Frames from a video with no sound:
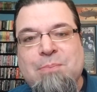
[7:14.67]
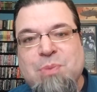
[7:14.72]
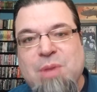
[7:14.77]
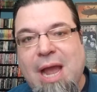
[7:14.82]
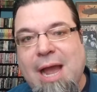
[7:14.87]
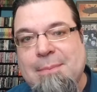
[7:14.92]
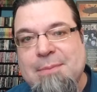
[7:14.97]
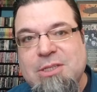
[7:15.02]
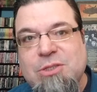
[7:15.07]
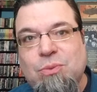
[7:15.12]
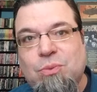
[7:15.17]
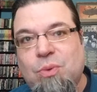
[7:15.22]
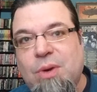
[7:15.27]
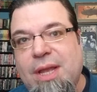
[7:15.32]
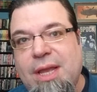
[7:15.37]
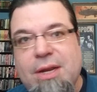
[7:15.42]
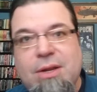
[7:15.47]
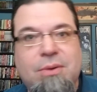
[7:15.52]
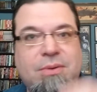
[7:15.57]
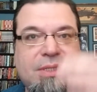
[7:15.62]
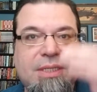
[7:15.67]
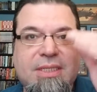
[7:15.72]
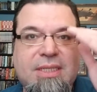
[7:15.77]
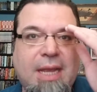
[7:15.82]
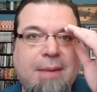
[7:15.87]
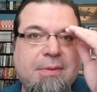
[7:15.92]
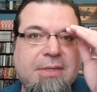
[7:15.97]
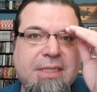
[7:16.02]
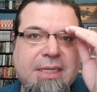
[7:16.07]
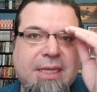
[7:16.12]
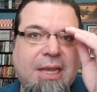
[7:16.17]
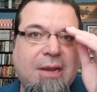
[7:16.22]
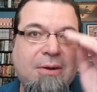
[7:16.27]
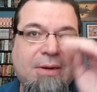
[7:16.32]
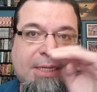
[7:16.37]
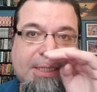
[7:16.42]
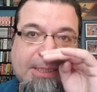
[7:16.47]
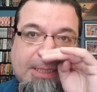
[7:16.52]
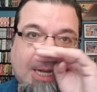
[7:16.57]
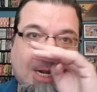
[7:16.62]
thomas rid who is a
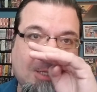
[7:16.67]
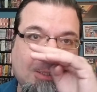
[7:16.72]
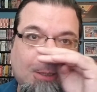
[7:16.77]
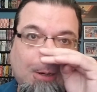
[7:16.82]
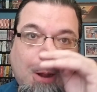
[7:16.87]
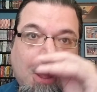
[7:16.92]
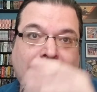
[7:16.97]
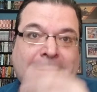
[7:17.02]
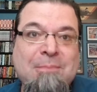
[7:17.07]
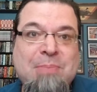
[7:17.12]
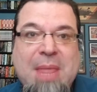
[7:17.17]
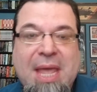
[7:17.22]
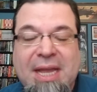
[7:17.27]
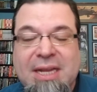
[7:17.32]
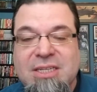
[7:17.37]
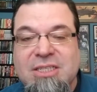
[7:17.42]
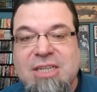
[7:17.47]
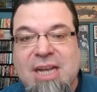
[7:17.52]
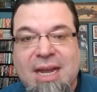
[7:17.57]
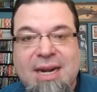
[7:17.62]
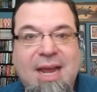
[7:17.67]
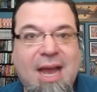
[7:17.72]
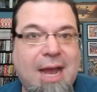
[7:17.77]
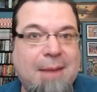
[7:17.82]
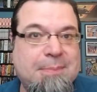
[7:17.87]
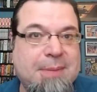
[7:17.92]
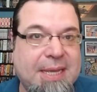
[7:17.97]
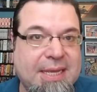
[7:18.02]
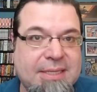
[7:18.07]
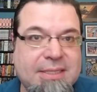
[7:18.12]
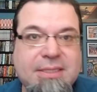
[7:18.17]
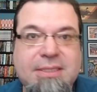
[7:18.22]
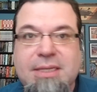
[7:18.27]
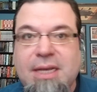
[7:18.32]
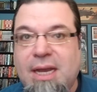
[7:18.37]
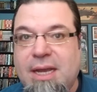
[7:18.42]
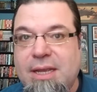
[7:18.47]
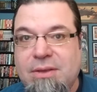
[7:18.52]
cybersecurity scholar and john hopkins uh,